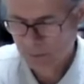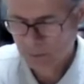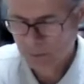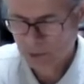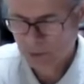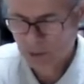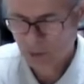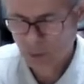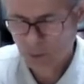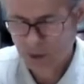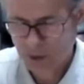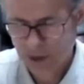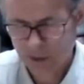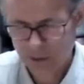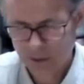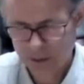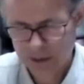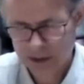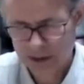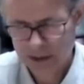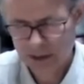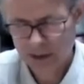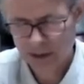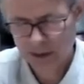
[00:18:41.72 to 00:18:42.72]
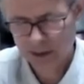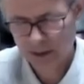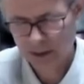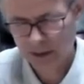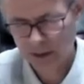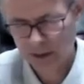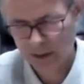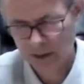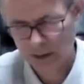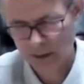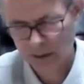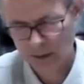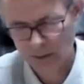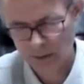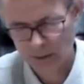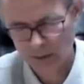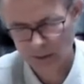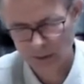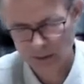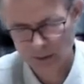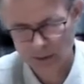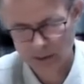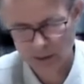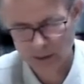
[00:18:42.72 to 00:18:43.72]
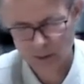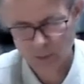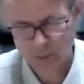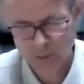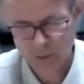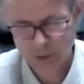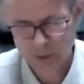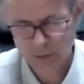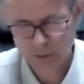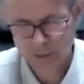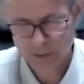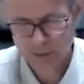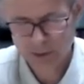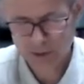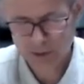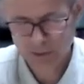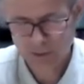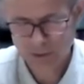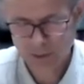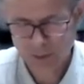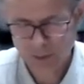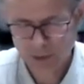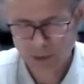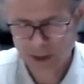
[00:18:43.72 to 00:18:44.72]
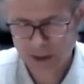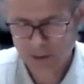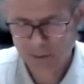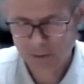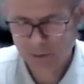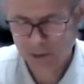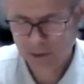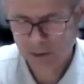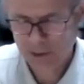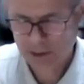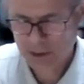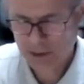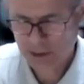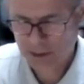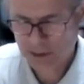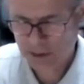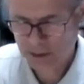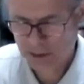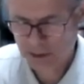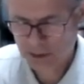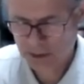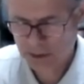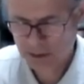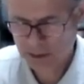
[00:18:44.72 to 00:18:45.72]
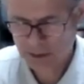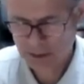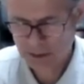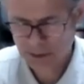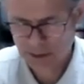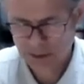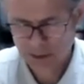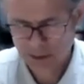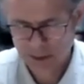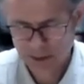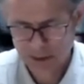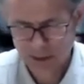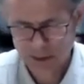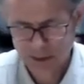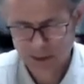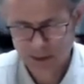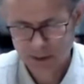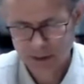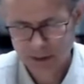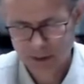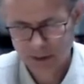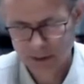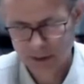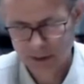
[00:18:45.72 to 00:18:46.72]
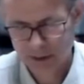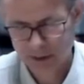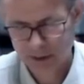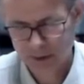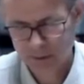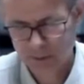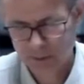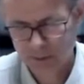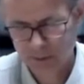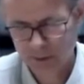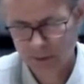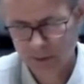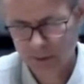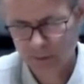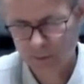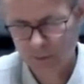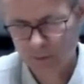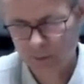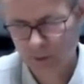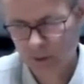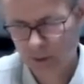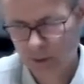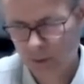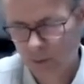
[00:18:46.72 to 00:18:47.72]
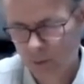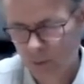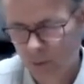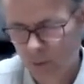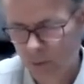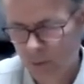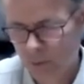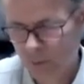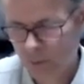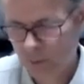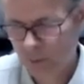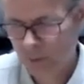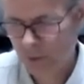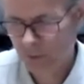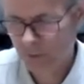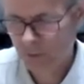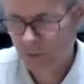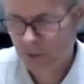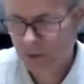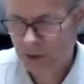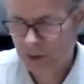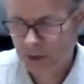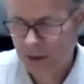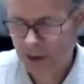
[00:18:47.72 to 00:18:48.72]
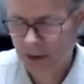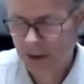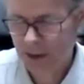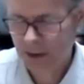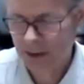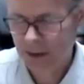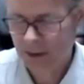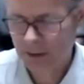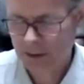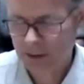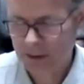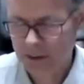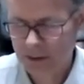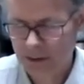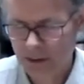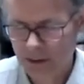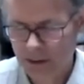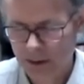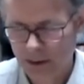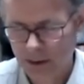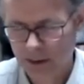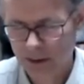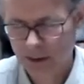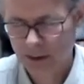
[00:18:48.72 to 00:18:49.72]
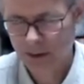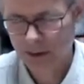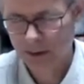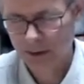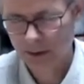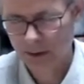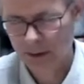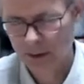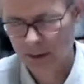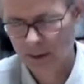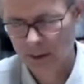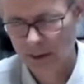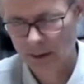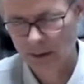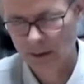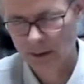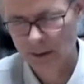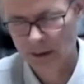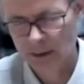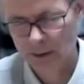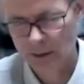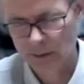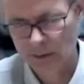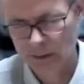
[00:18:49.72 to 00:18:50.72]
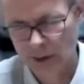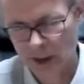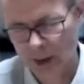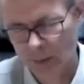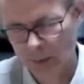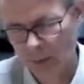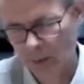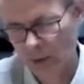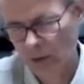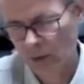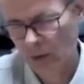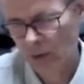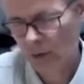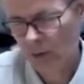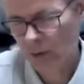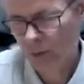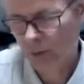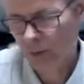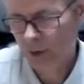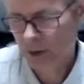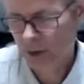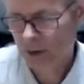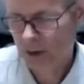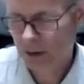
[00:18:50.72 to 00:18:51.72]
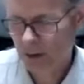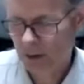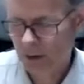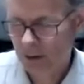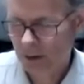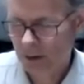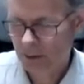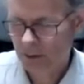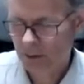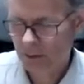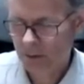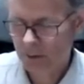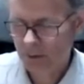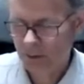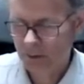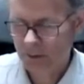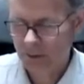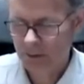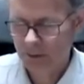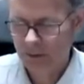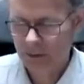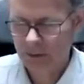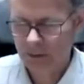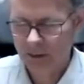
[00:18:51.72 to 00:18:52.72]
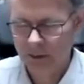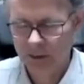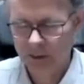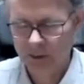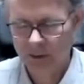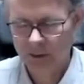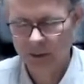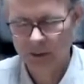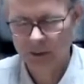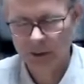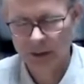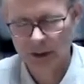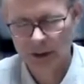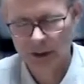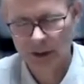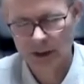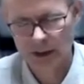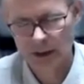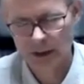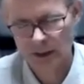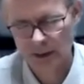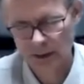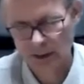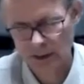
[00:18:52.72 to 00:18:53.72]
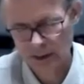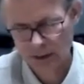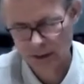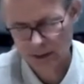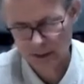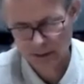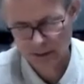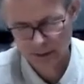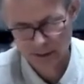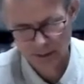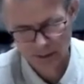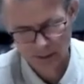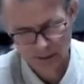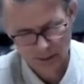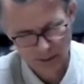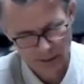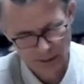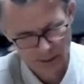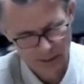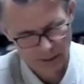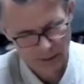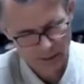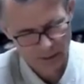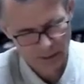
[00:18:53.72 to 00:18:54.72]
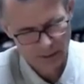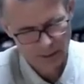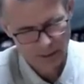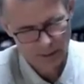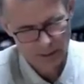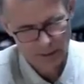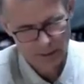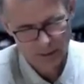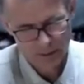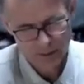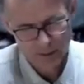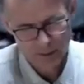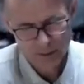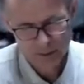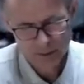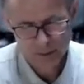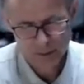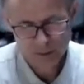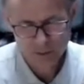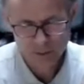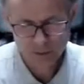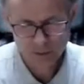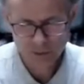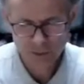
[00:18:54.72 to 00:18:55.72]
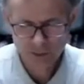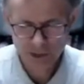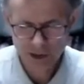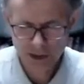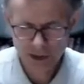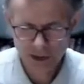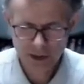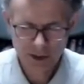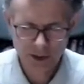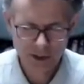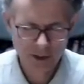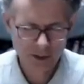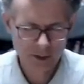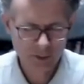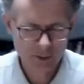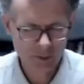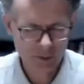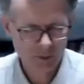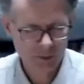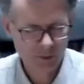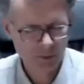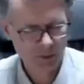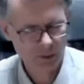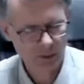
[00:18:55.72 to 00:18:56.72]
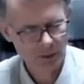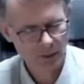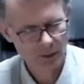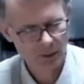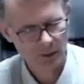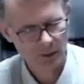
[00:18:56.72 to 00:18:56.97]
And the way you're sitting on your sit bones in your pelvis. This infinite movement, figure eights. In your abdomen, your organs, and your ribs,